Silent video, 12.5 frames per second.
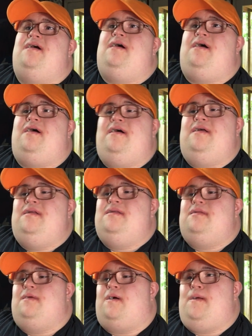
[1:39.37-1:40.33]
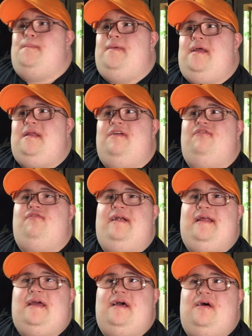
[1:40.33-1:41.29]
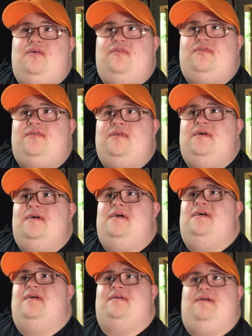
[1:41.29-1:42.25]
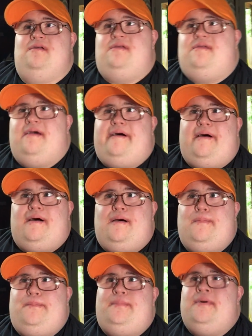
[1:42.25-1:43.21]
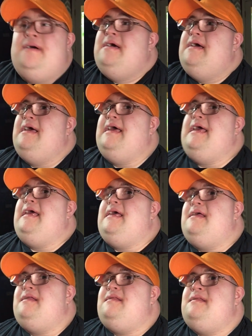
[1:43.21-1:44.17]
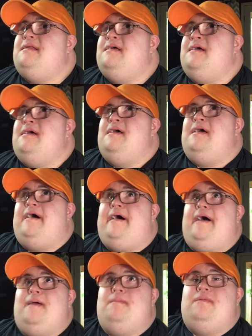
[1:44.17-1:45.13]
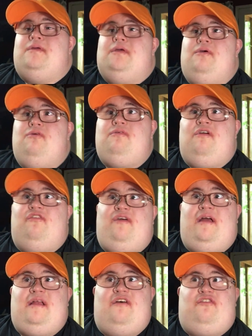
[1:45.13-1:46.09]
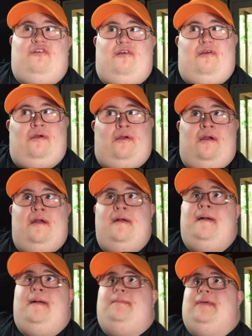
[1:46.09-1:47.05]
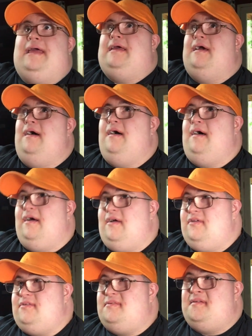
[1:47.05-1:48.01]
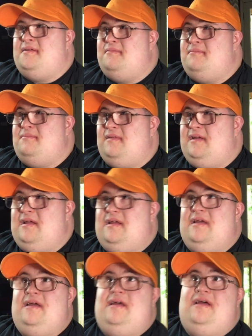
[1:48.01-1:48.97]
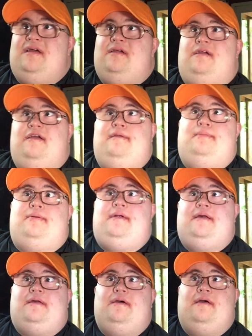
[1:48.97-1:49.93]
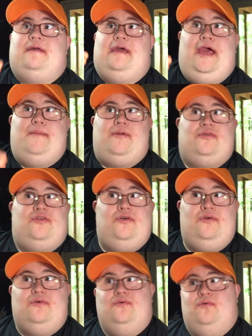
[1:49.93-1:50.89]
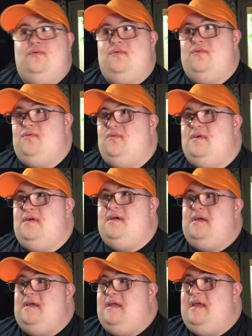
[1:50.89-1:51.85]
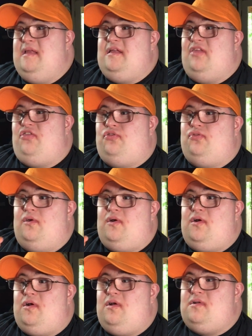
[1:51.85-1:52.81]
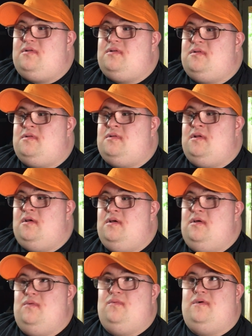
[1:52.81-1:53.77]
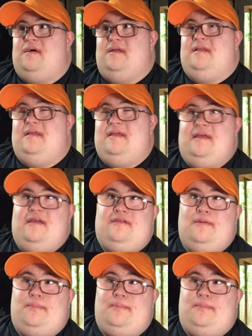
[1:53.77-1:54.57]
on Darman videos. Good job. And I'm a huge fan of her because she's a pretty good gamer too. And the third one is